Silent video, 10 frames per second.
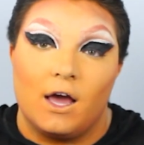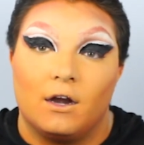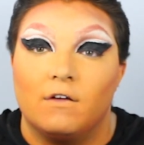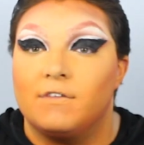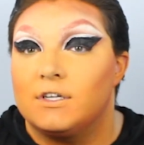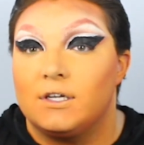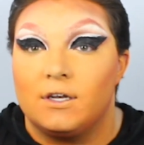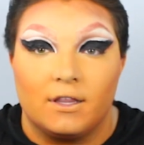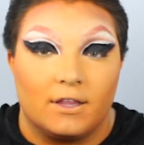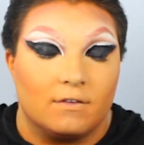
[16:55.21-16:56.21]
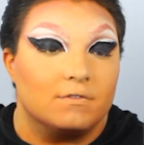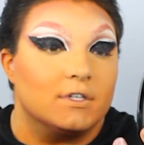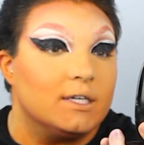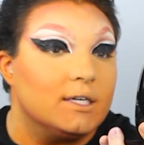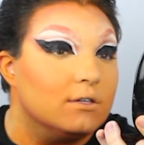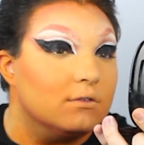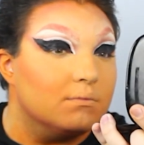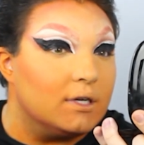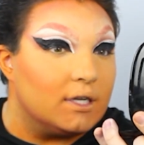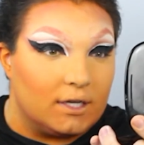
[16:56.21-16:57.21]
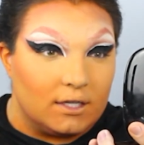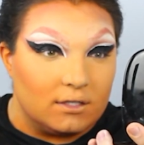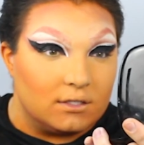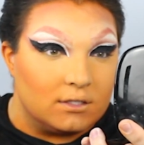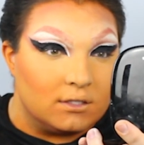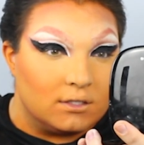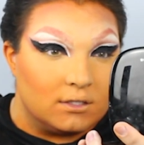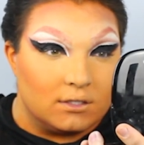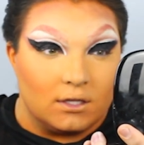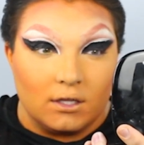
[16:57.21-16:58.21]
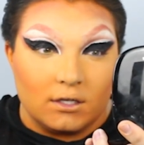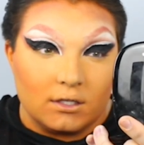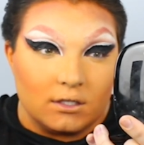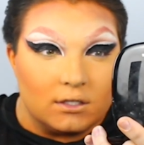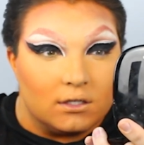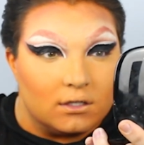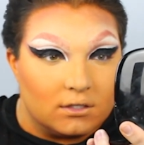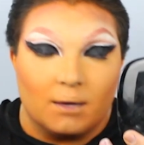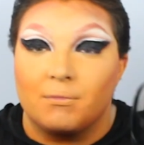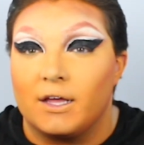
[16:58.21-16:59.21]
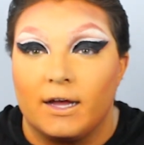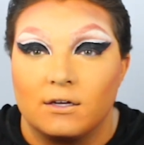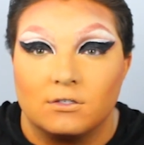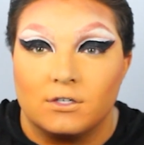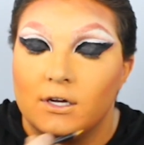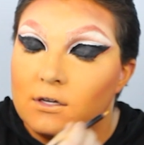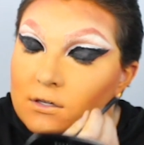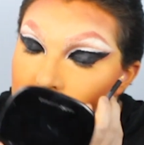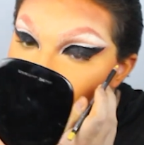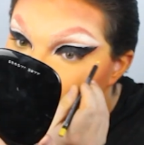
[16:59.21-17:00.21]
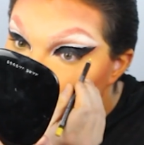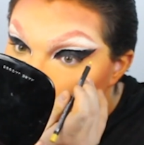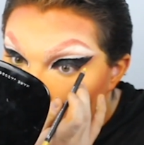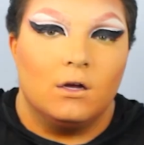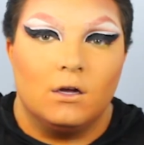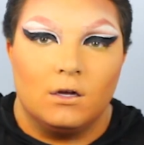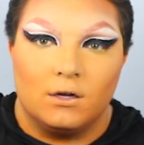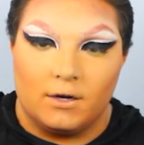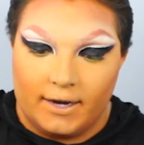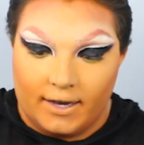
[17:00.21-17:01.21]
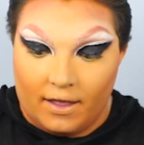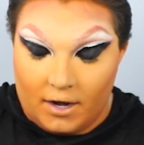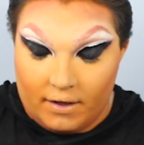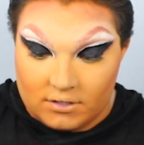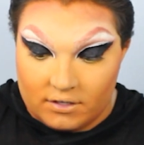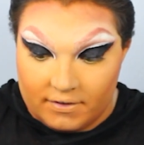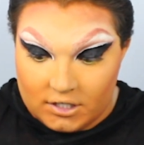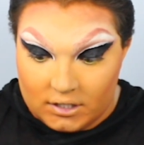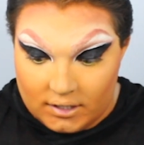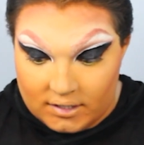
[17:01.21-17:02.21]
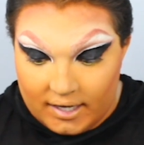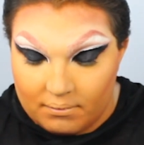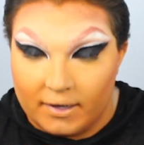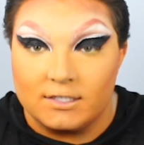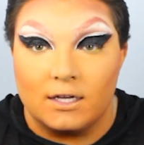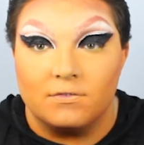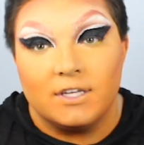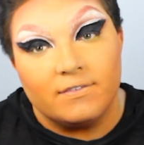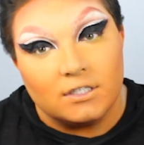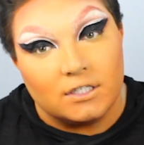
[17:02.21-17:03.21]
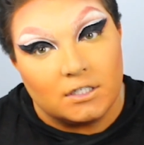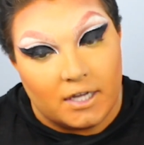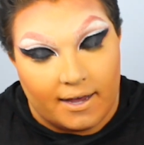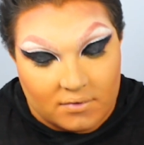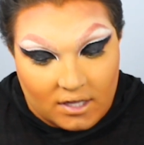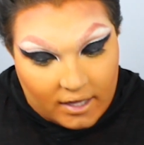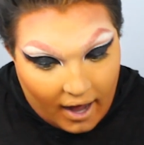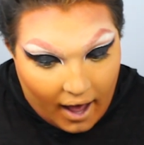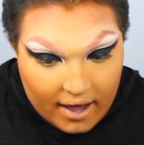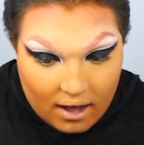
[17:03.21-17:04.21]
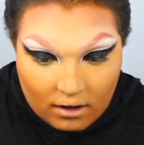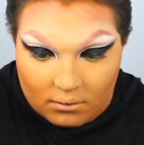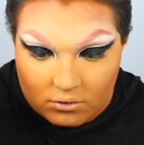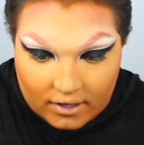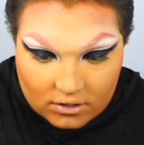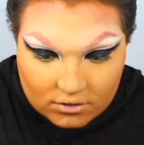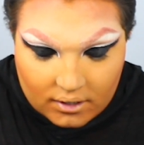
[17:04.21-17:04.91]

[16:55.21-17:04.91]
I don't know if that did anything for you, but it's a little something extra. Alright, now that I've sufficiently stabbed myself 17 times in the eye, I'm going to move on